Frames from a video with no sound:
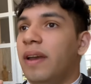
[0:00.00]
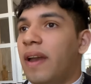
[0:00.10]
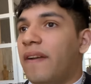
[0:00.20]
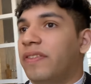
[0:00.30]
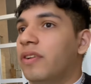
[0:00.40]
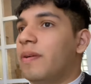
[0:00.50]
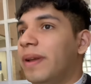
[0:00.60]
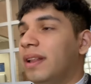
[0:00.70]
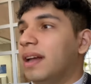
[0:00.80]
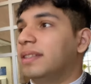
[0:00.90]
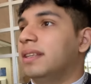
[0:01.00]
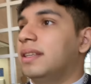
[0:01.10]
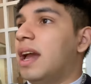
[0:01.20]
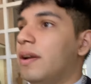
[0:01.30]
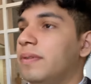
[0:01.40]
after all my classes,
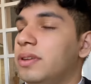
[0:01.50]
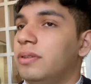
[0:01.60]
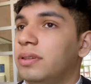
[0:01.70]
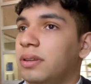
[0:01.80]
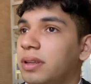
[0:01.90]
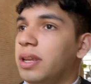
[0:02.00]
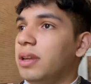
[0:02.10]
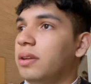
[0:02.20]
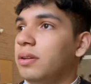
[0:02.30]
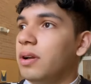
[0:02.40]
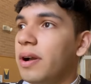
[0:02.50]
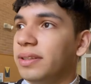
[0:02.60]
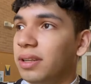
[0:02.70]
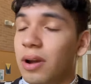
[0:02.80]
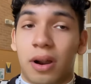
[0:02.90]
I would usually go out
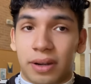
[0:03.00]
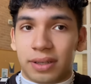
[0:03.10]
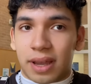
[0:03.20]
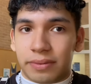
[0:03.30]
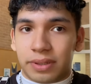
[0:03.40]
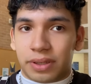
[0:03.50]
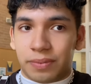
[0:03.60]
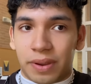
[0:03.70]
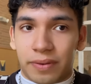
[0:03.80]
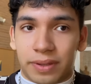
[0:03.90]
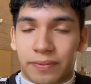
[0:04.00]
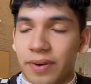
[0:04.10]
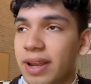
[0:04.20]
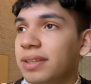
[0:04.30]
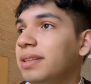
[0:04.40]
to the honors lounge to meet with some
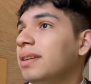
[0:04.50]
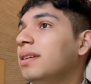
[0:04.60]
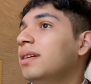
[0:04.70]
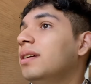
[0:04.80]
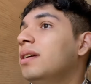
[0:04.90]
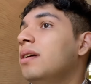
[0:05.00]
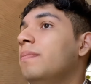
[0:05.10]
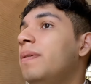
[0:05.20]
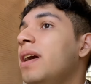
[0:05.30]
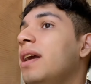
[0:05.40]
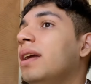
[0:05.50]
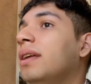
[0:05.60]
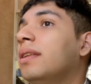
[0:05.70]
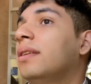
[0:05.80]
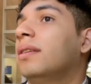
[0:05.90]
friends.
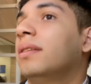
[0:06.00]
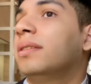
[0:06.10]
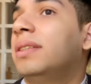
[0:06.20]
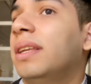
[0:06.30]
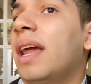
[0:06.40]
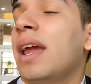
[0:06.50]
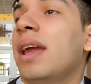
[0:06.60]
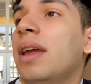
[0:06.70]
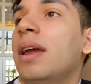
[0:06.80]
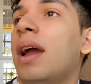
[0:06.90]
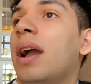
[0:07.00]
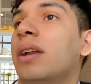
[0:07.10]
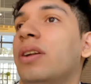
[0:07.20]
But today, I'm gonna